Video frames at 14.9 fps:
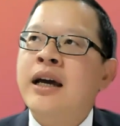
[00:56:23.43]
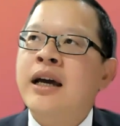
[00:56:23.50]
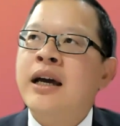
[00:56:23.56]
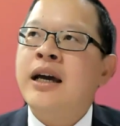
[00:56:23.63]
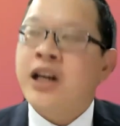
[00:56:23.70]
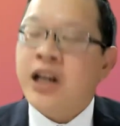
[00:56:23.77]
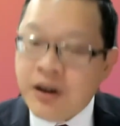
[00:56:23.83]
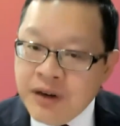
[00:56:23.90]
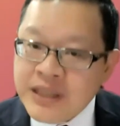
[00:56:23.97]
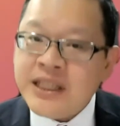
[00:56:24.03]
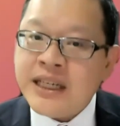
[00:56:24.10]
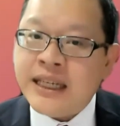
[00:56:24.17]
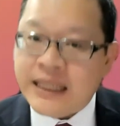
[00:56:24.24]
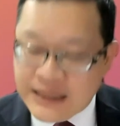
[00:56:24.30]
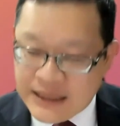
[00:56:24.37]

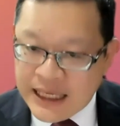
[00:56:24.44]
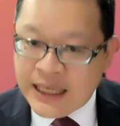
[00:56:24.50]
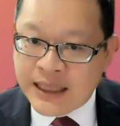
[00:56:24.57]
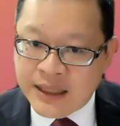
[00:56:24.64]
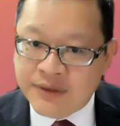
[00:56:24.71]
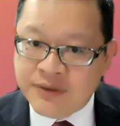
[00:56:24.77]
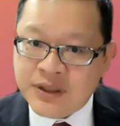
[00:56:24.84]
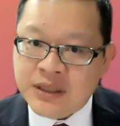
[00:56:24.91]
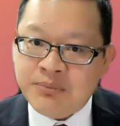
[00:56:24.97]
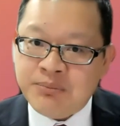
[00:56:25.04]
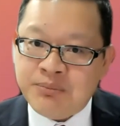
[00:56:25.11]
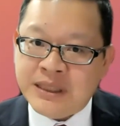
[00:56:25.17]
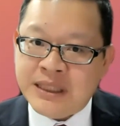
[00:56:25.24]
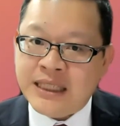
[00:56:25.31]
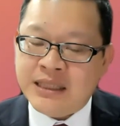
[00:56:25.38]
encouraging incentives,
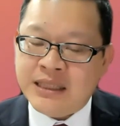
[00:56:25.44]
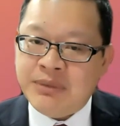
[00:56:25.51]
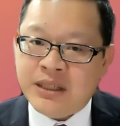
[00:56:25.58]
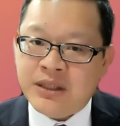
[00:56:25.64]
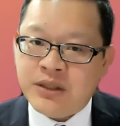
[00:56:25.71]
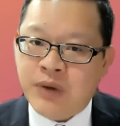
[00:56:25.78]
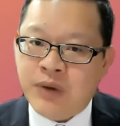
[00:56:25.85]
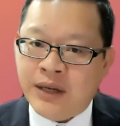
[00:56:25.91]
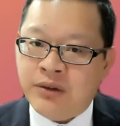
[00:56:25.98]
precisely because